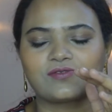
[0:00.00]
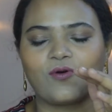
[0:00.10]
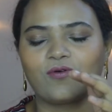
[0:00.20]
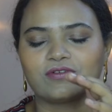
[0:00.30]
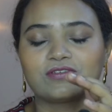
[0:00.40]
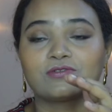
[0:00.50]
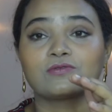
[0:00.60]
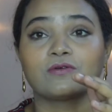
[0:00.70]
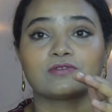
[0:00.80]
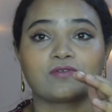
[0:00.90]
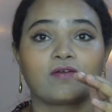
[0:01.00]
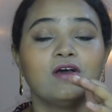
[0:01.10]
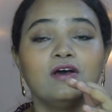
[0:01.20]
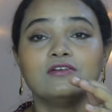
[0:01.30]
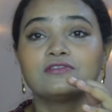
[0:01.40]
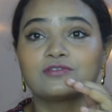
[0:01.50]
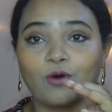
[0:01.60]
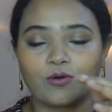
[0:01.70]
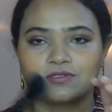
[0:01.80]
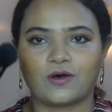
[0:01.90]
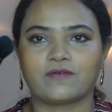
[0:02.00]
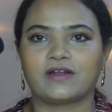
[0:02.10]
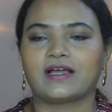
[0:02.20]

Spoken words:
Oh, it's so soft, so soft.